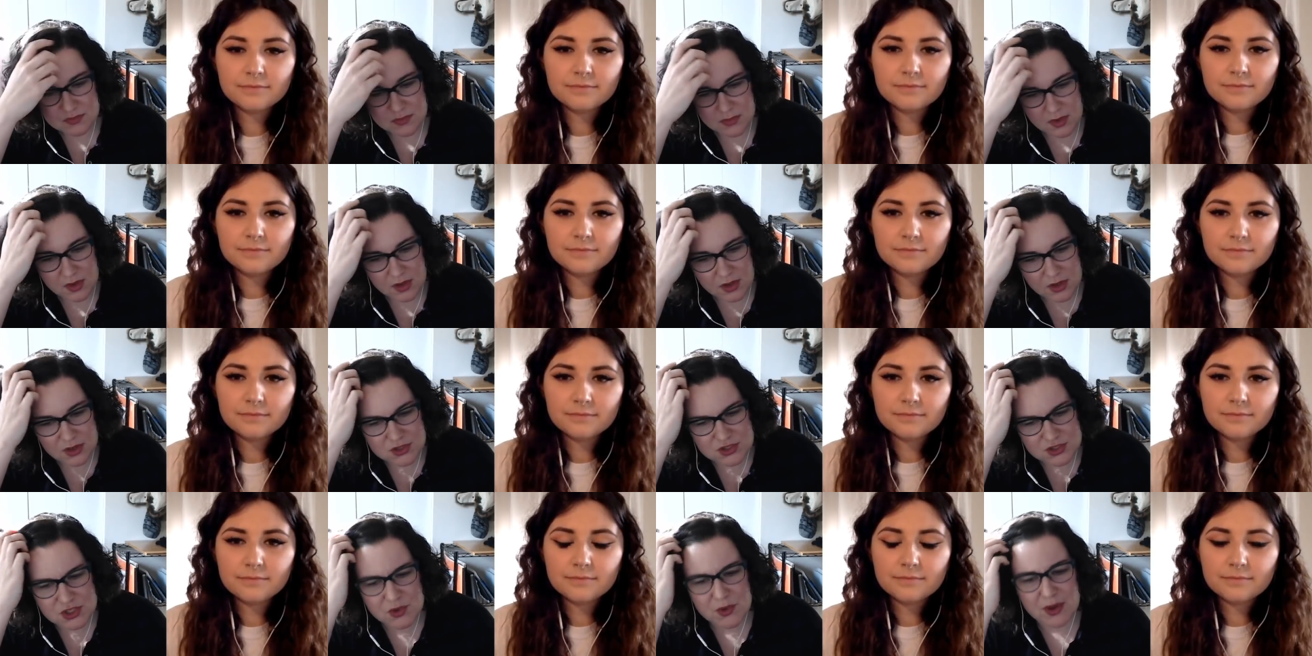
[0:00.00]
Speaker 1: Do you
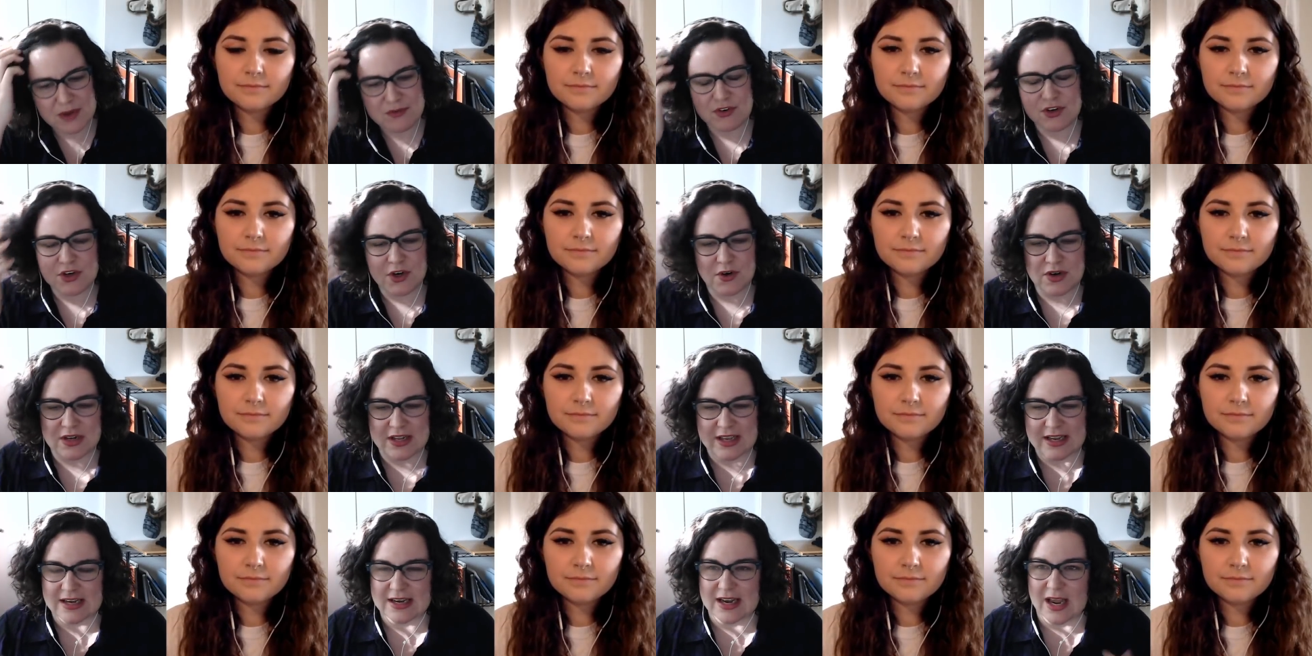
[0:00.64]
ever go to like
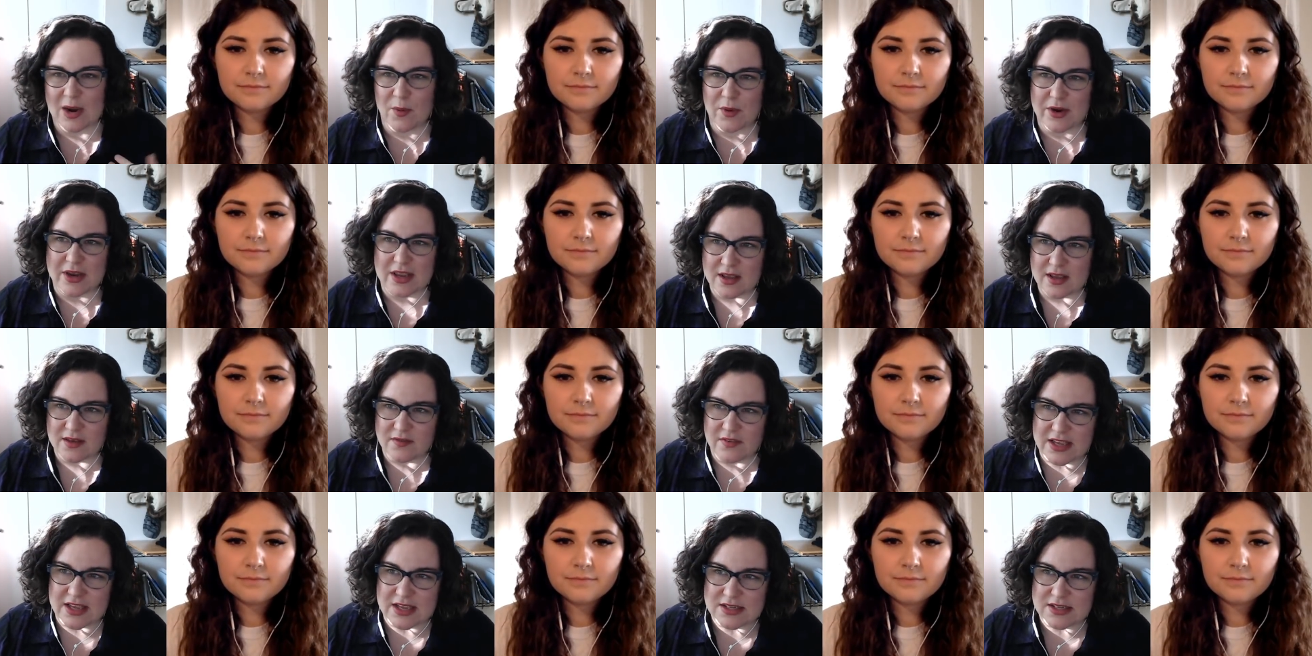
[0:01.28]
networking
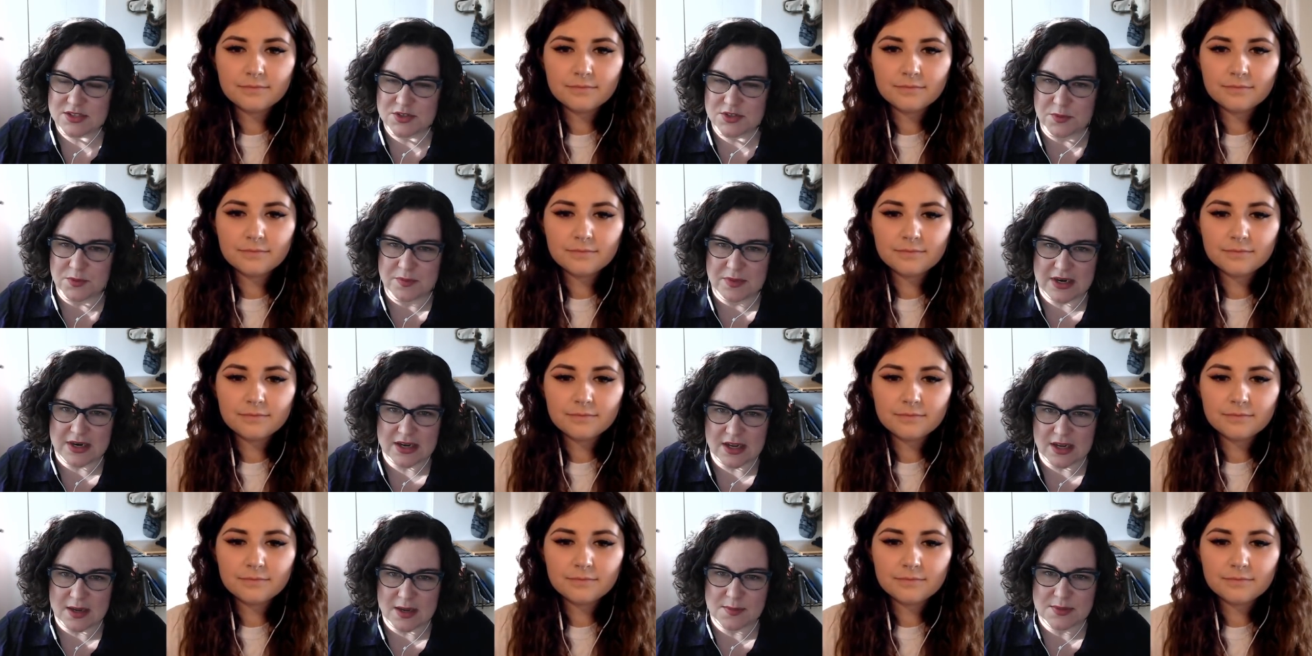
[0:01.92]
events or meetups or